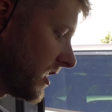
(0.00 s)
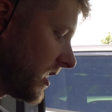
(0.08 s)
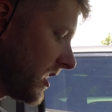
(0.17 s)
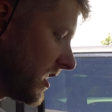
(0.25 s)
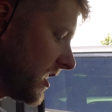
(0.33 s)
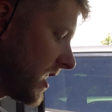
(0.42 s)

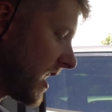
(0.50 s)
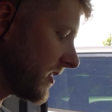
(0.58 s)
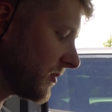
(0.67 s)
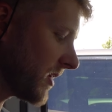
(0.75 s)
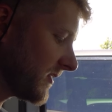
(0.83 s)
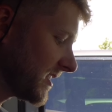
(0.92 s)
uh, and
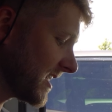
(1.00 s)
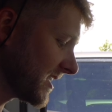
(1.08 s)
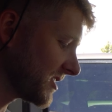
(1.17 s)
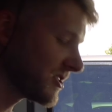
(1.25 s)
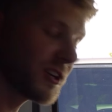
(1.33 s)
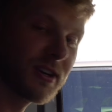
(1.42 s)
then we have to take
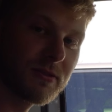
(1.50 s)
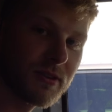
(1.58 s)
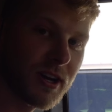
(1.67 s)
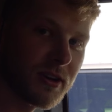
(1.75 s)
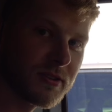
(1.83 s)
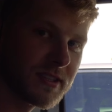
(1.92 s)
a dirt
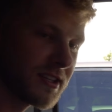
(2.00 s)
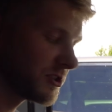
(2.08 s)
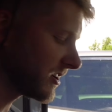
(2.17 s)
road to the